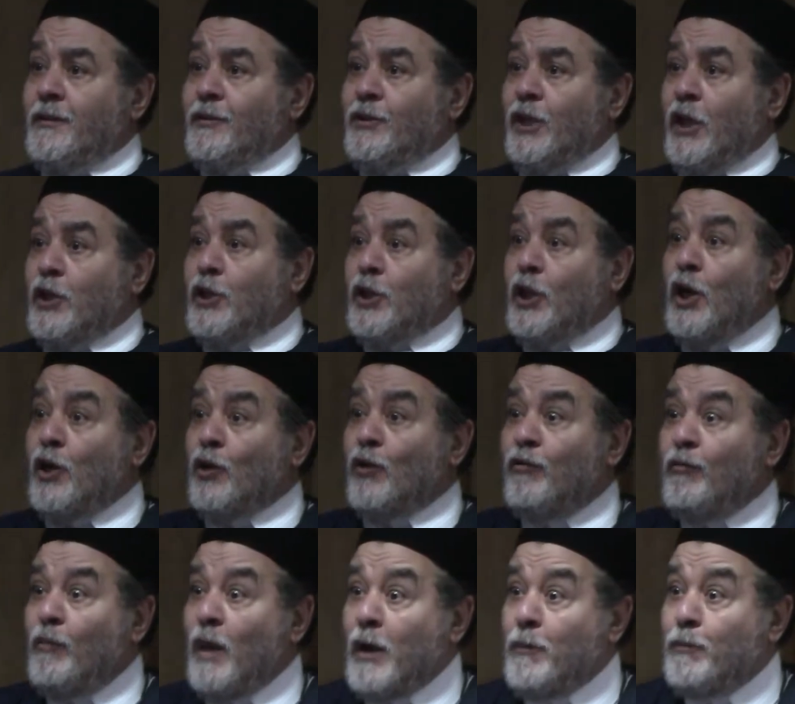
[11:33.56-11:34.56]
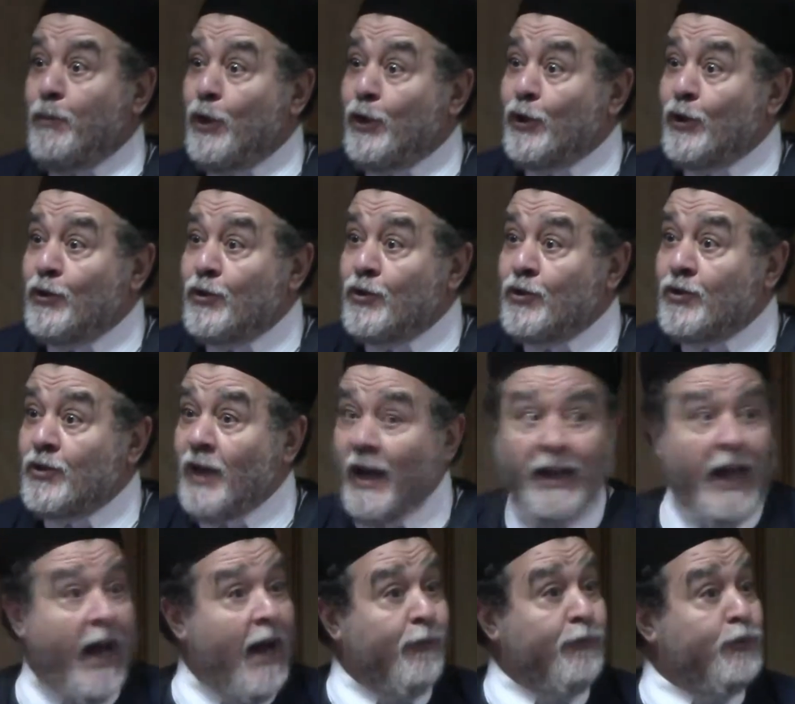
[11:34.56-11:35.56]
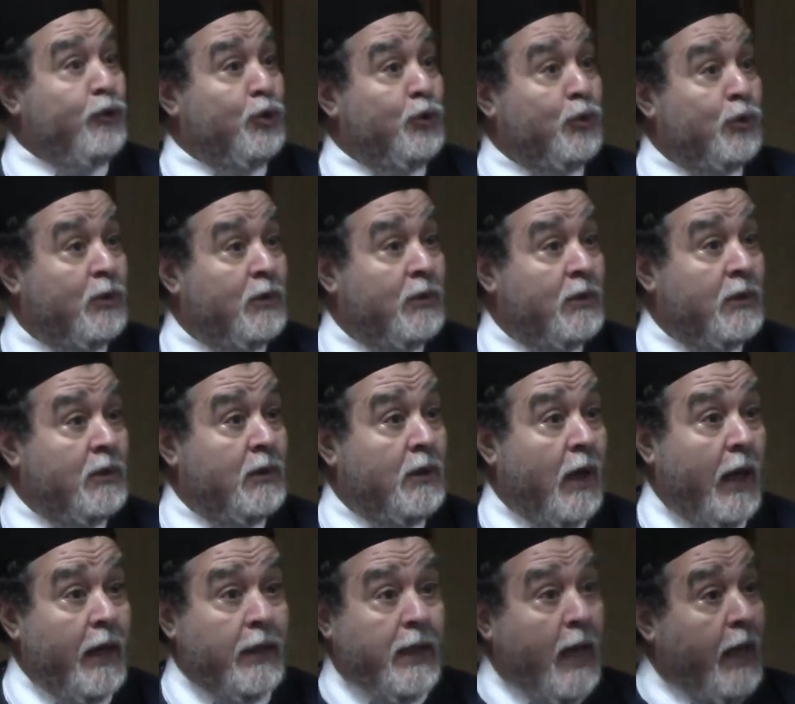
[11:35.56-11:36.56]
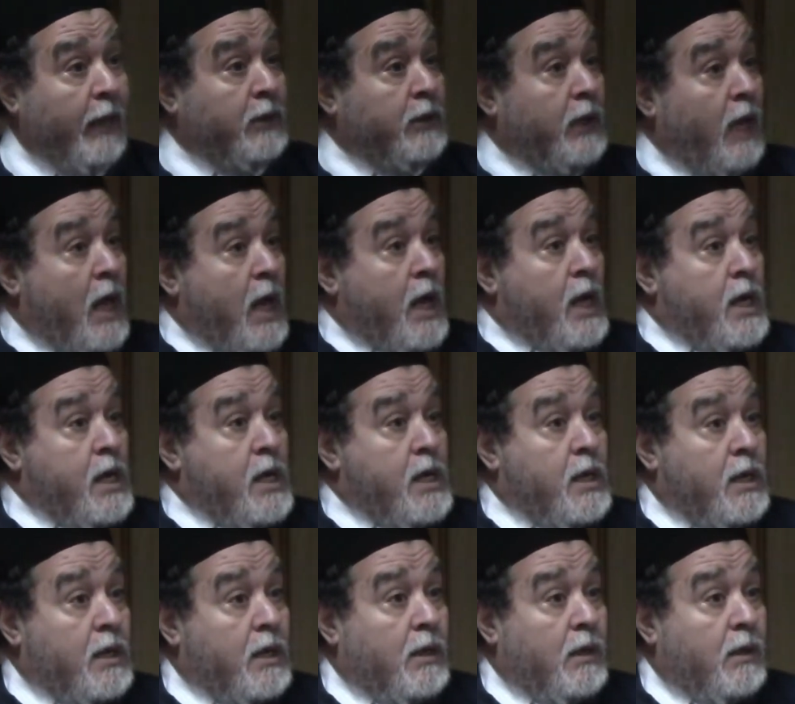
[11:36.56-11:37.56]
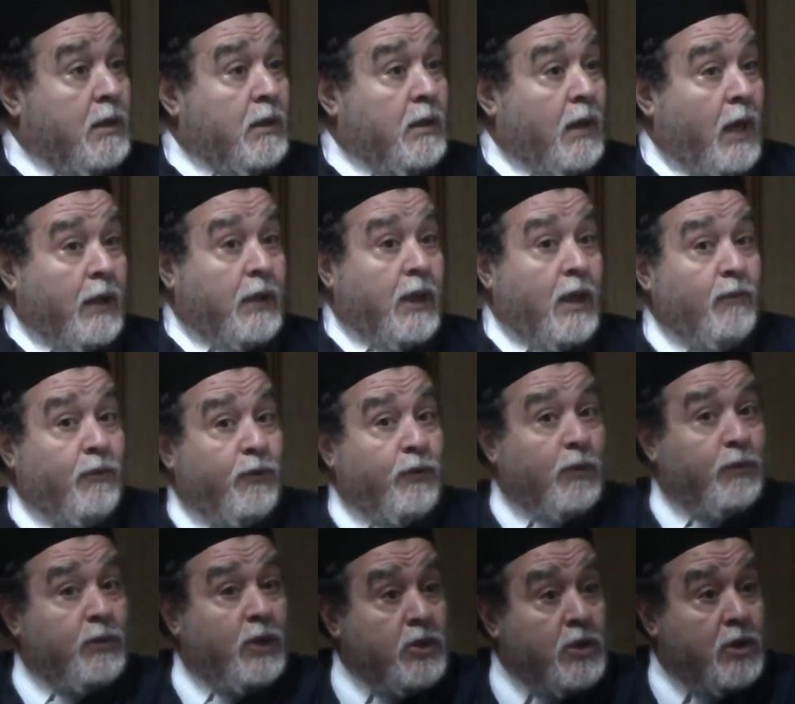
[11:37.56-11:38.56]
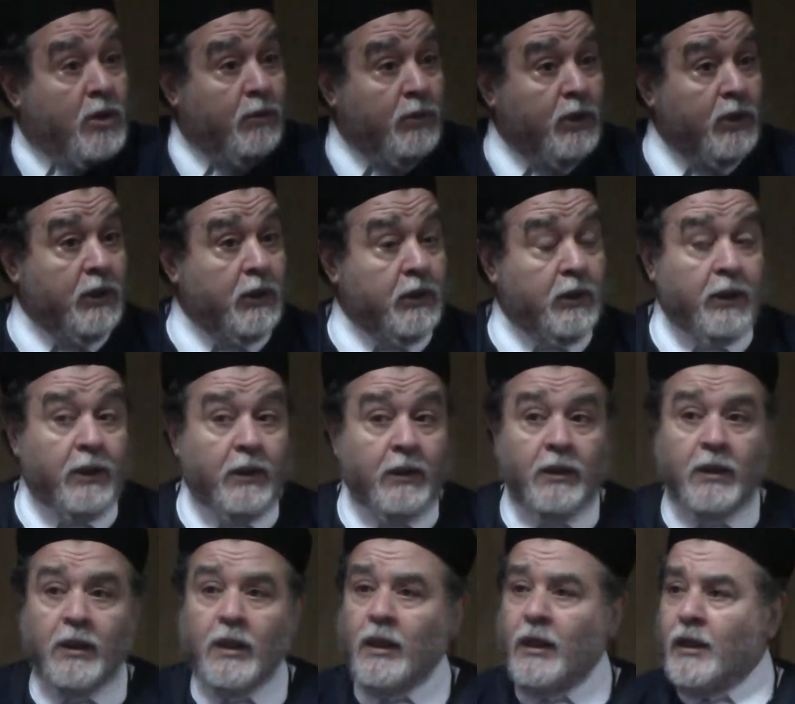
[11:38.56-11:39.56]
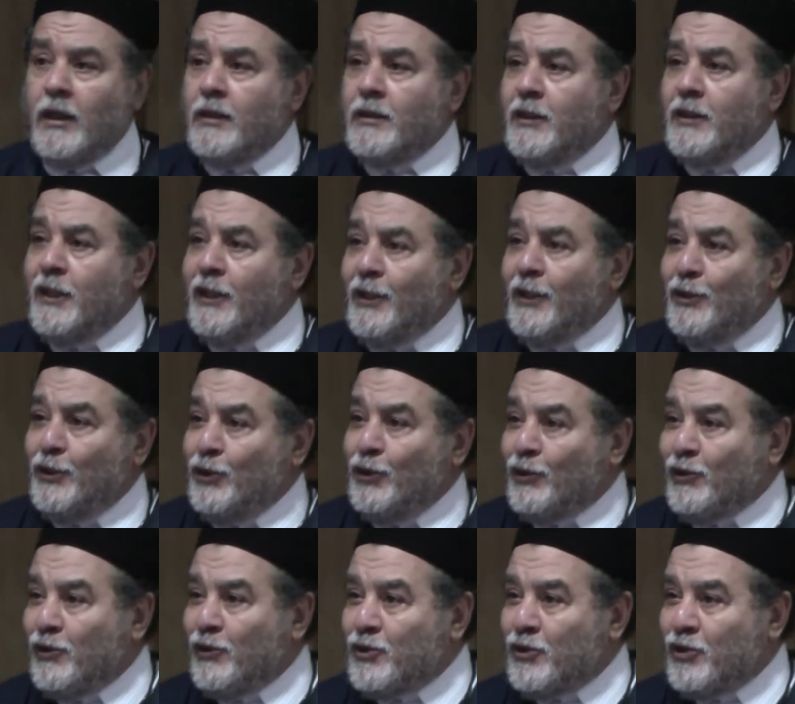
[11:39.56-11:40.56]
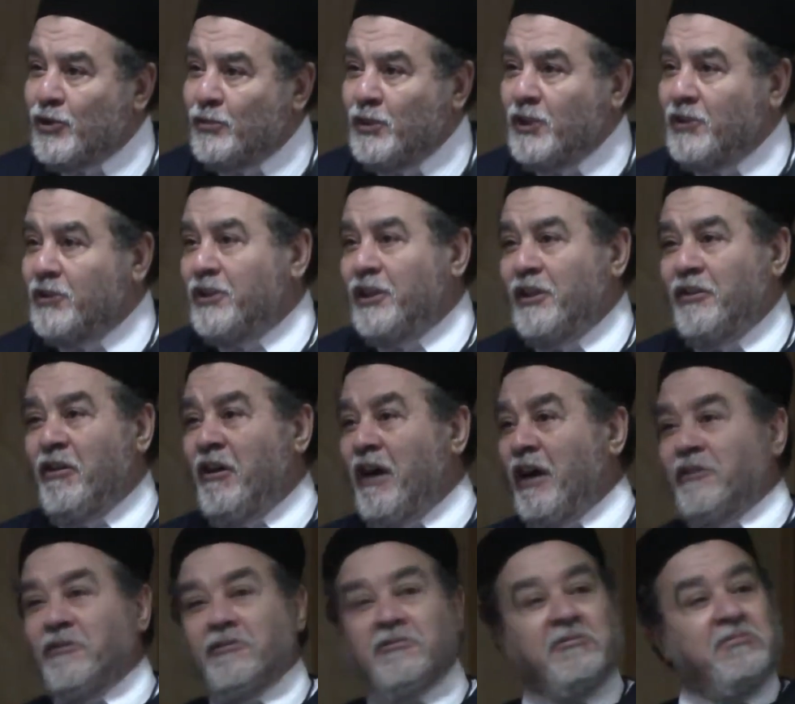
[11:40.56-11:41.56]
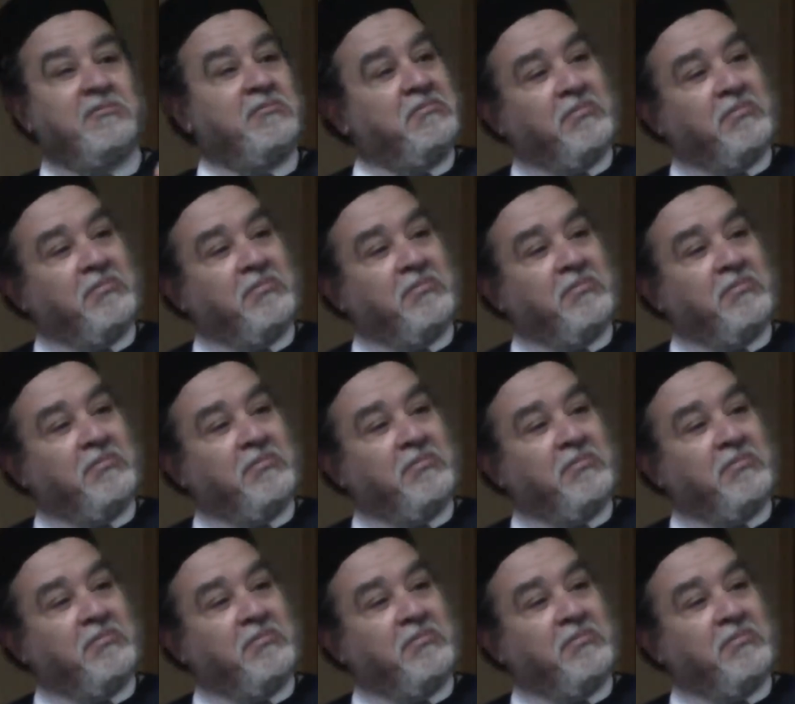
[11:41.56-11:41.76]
take care of my parents. I have to. I can't, ya akhi. I come from this community. In the nucleus community, no, I don't.